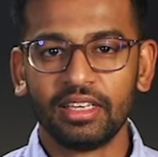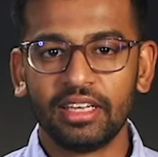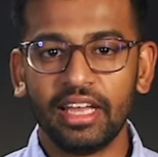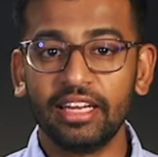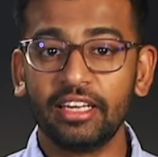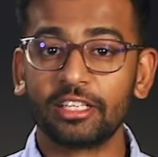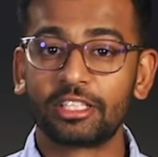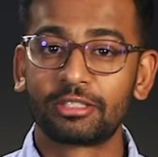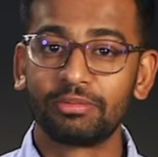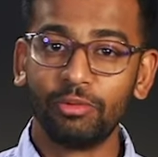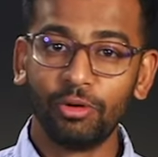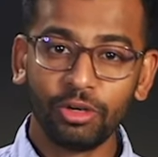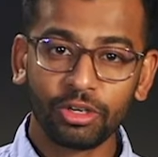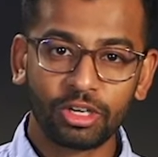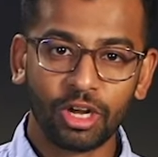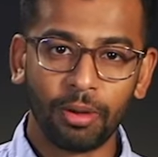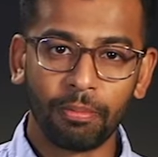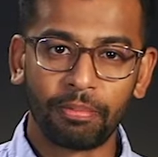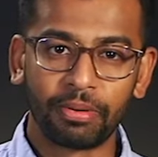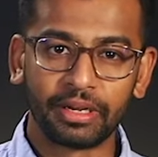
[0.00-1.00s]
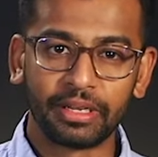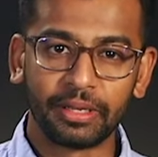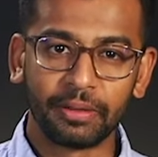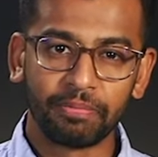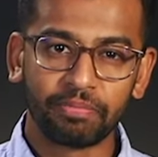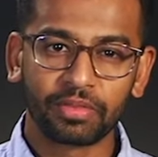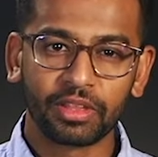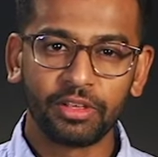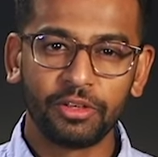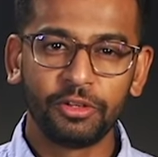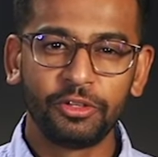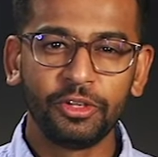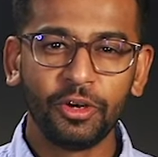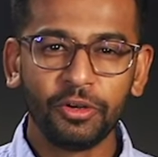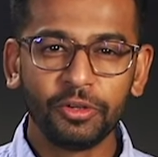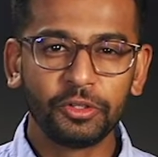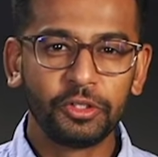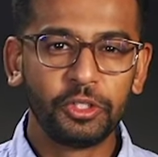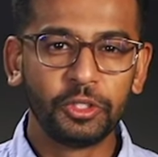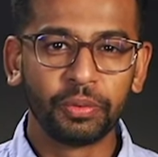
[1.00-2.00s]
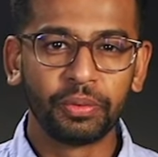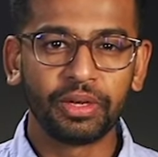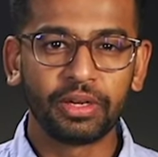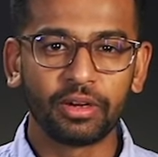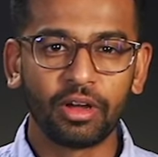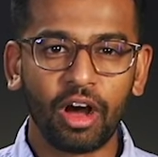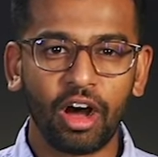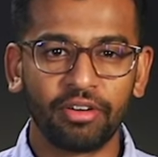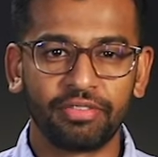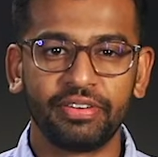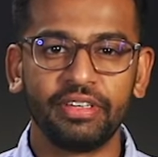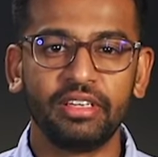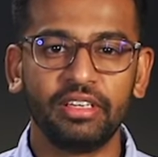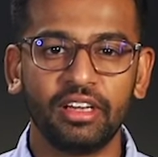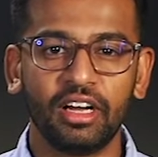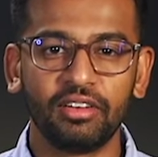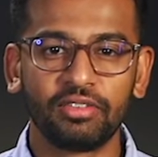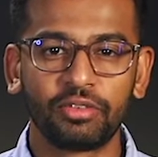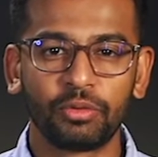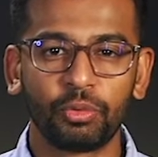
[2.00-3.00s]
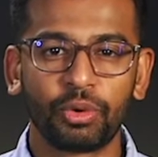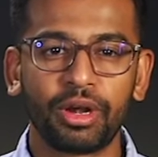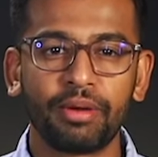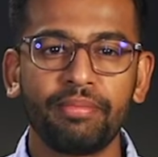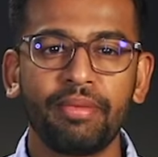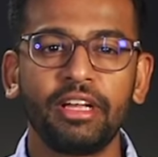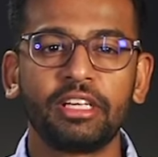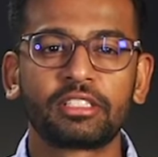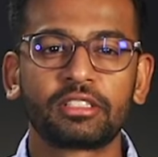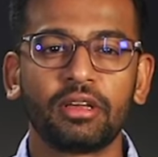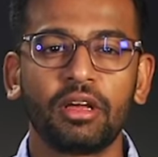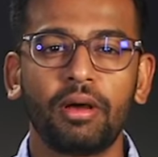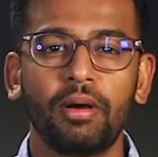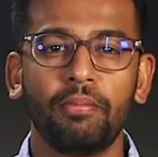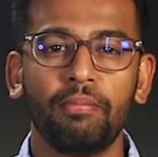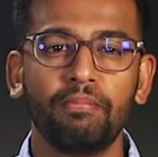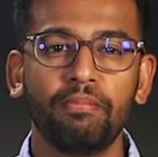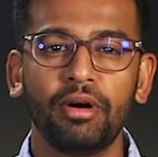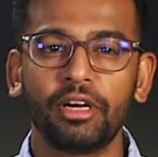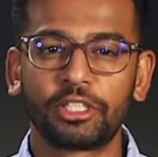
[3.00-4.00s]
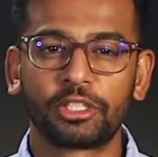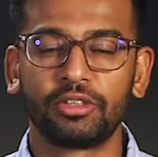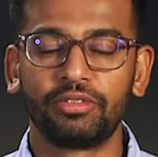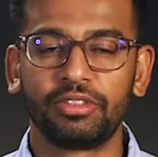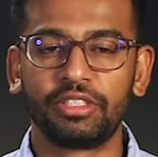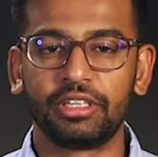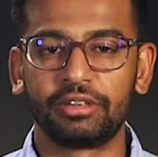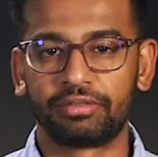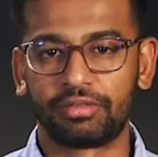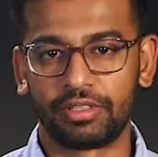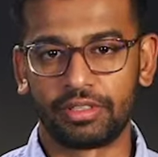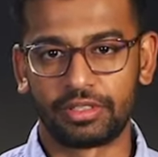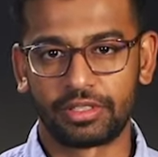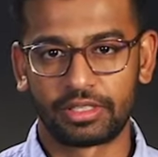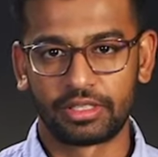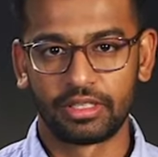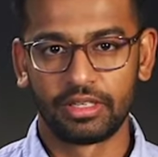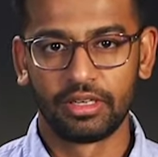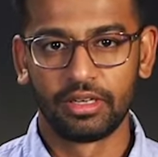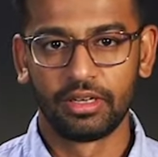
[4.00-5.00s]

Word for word: In a small company, you don't do it often enough where it makes much of a difference.